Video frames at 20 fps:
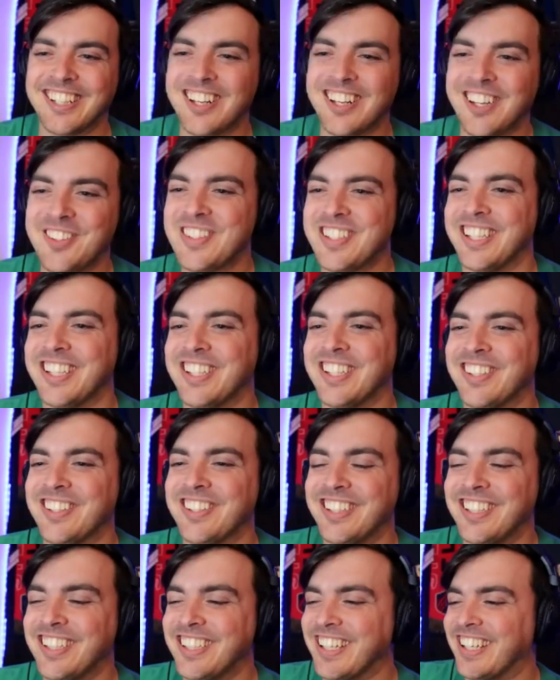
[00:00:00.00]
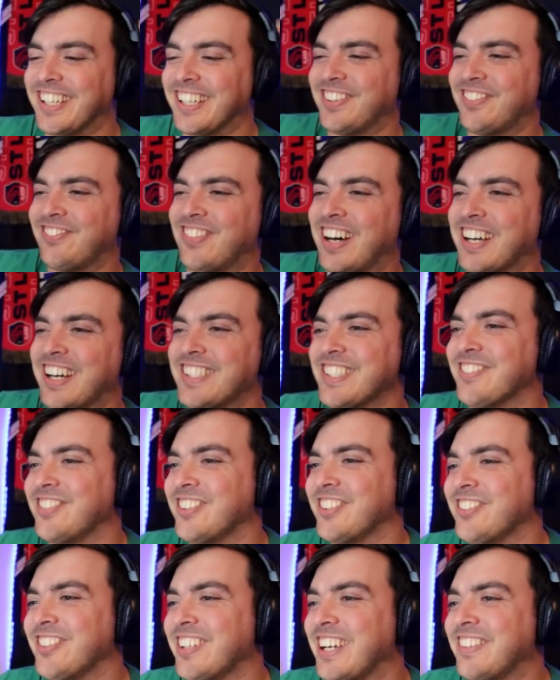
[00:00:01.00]
the Brazilian, the uh, Bosnian
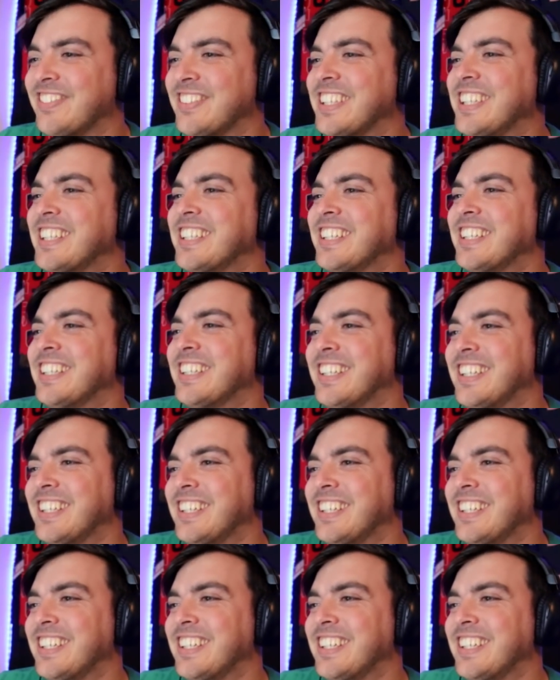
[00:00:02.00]
food we have. That's